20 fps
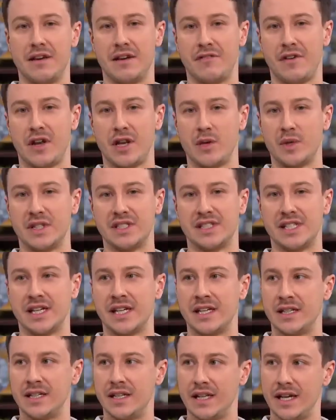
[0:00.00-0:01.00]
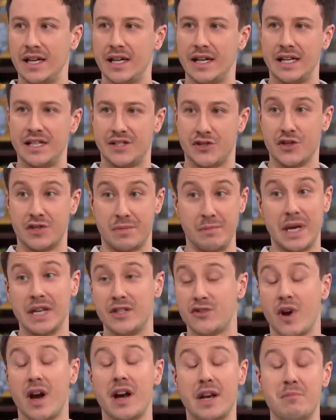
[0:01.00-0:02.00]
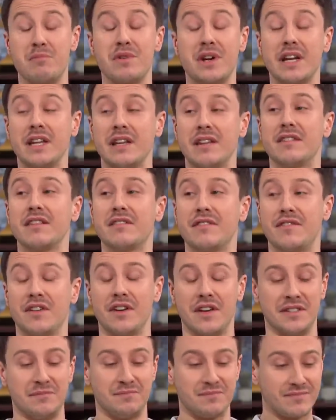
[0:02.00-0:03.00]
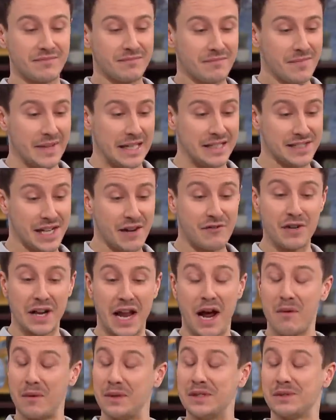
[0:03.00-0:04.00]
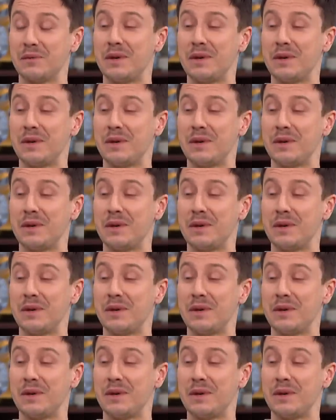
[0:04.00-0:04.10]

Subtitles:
the following scene. It's just me trying to breathe for several hours.